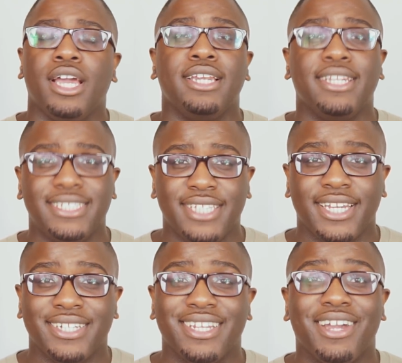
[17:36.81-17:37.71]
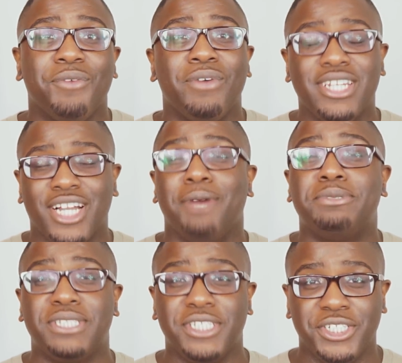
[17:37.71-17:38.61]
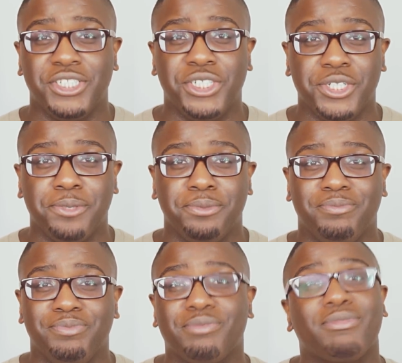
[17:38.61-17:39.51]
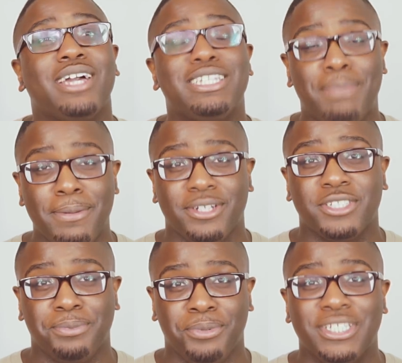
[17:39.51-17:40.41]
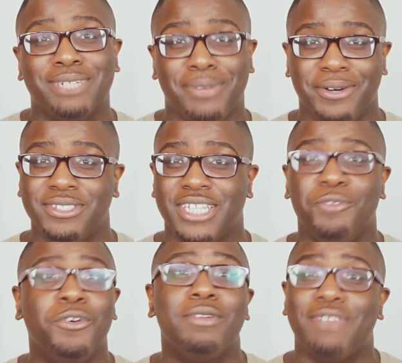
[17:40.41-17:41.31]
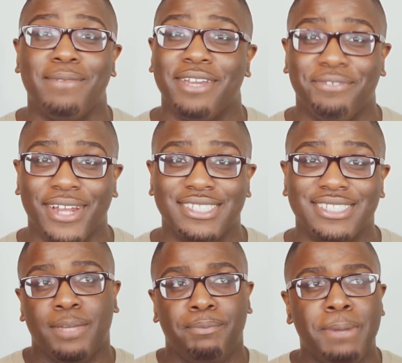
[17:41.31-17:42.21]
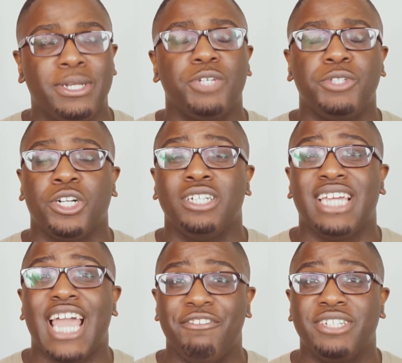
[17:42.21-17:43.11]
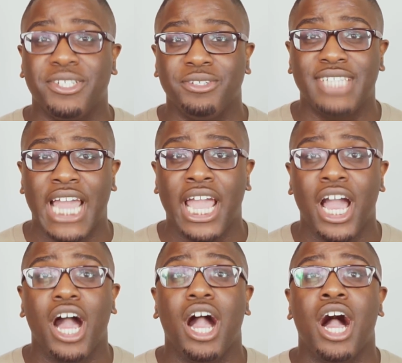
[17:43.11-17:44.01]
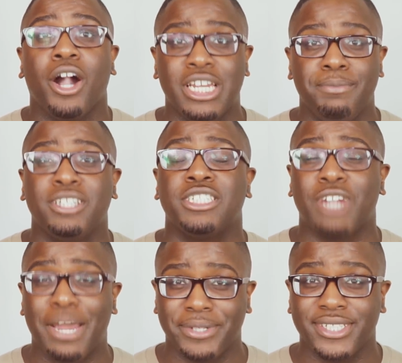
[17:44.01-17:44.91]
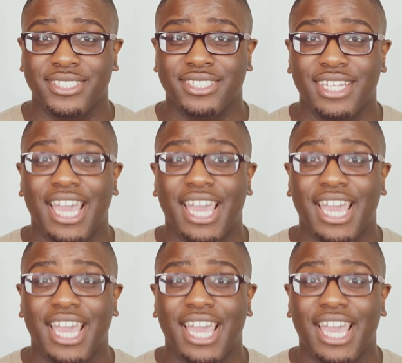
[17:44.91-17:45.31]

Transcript: Listen, when it comes to YouTube, the people that are going to support you the most won't be family and friends. The people that are going to watch your content every single day are going to be your subscribers